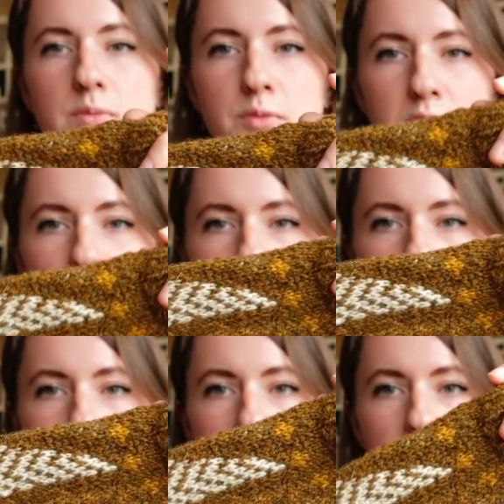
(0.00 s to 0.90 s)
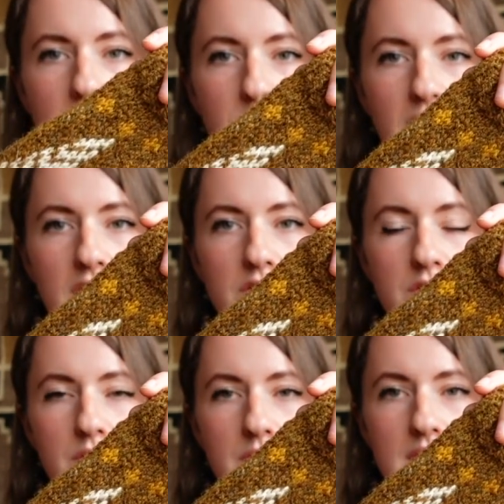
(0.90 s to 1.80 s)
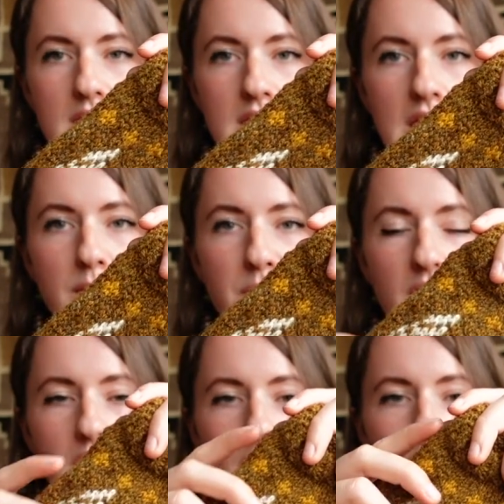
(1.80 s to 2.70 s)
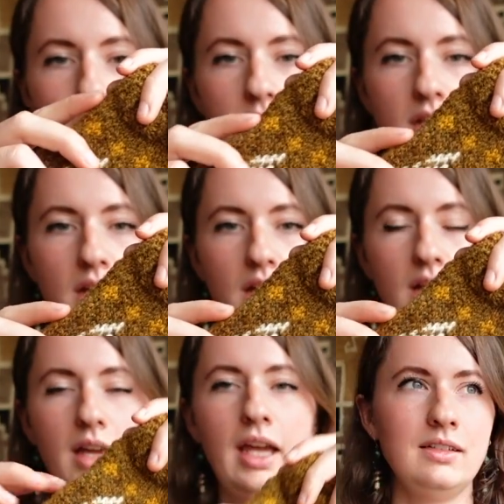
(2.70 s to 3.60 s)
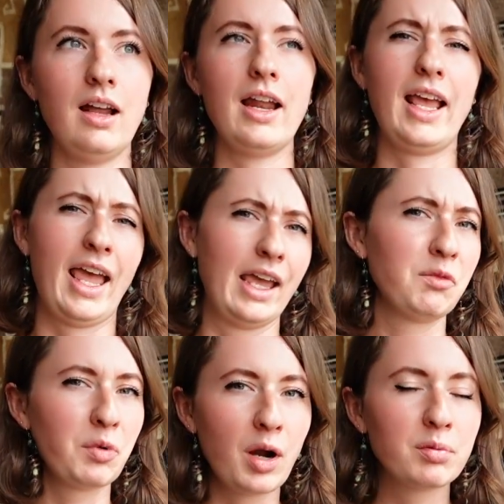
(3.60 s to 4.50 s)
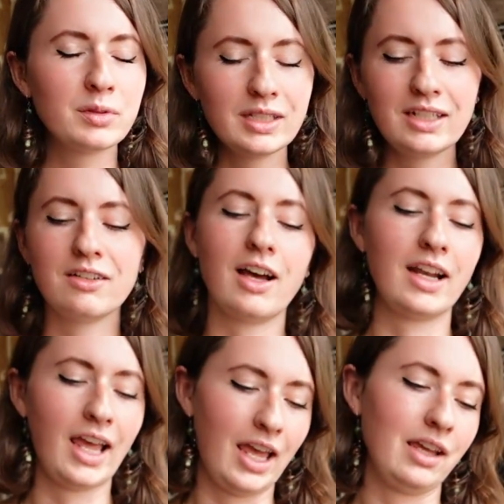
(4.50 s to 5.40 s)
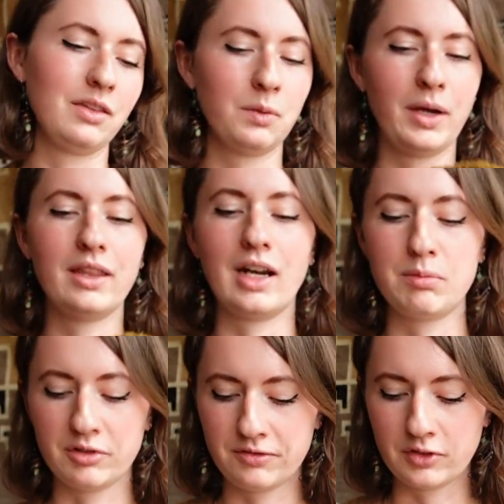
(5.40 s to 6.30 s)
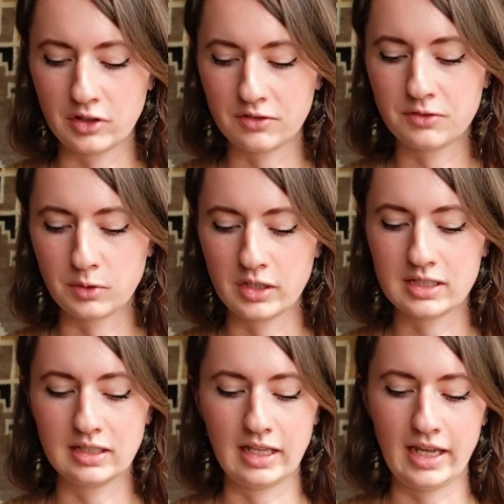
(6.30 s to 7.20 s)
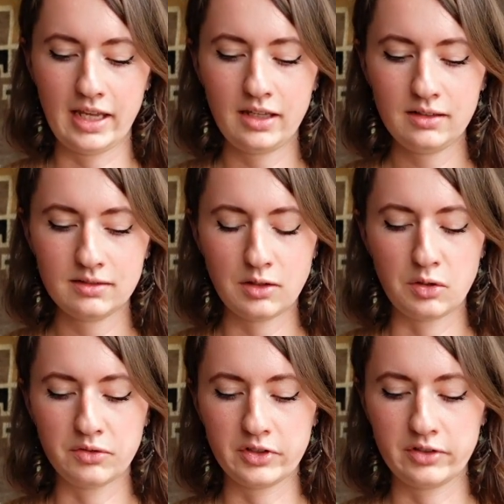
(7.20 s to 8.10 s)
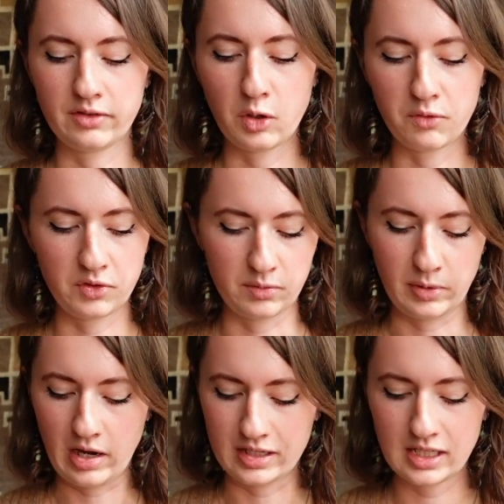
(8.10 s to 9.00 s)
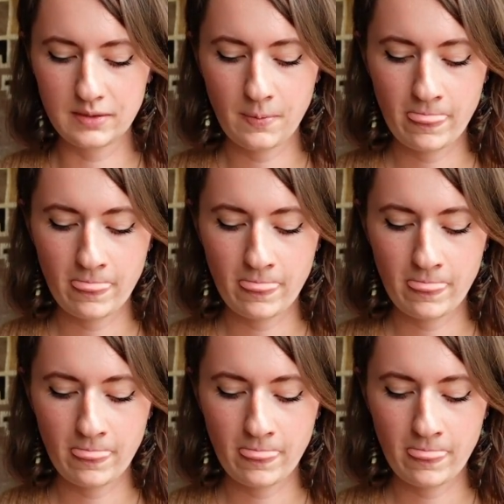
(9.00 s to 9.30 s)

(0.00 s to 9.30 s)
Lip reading: would essentially end up being too steep and not hang properly, or not hang the way that I prefer for it to lay over the body.